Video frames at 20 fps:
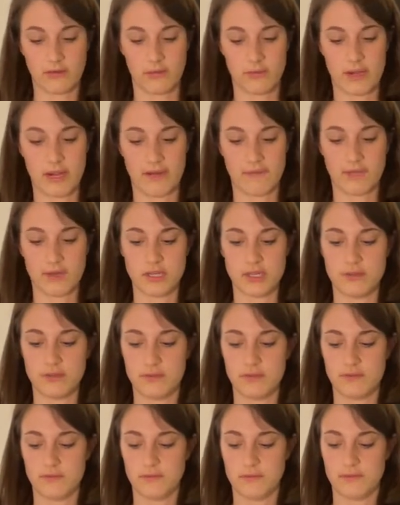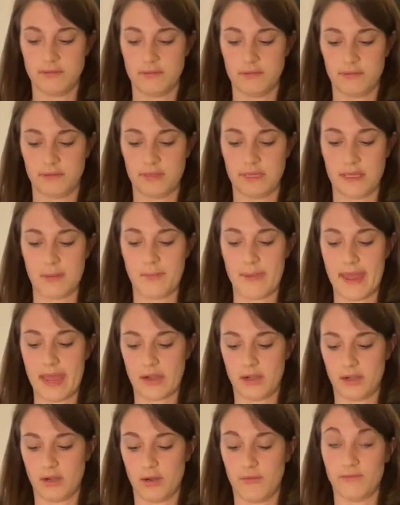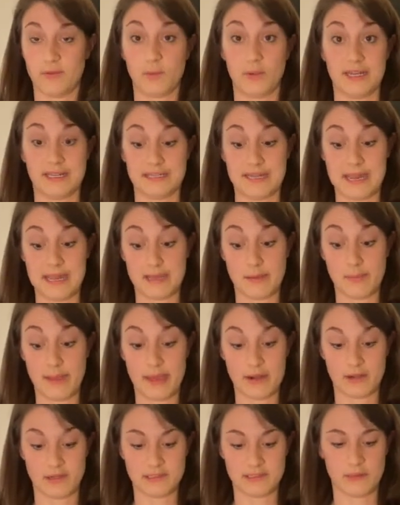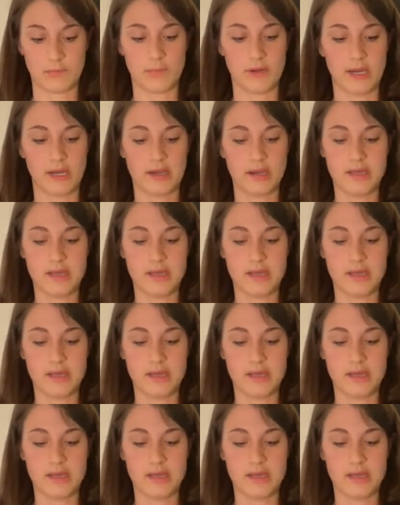So whenever you use like a batter, or if you want to take a batter somewhere